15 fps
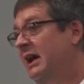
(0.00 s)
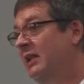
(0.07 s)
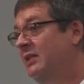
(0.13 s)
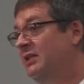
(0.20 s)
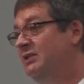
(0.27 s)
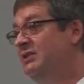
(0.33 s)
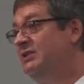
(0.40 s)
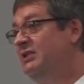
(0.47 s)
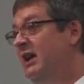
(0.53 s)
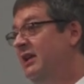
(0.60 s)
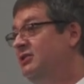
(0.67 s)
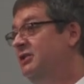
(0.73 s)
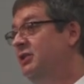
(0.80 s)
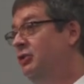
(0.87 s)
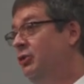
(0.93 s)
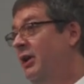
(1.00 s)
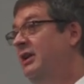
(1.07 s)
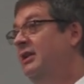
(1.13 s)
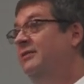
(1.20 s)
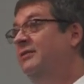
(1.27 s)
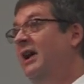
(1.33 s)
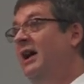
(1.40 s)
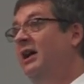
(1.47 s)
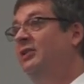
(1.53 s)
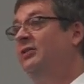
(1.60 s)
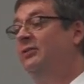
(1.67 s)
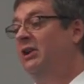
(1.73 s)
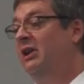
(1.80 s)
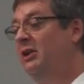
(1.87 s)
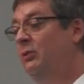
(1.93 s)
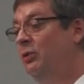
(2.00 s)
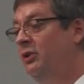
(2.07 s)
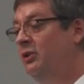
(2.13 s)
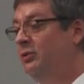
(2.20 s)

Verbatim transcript: And this is actually great advice for anyone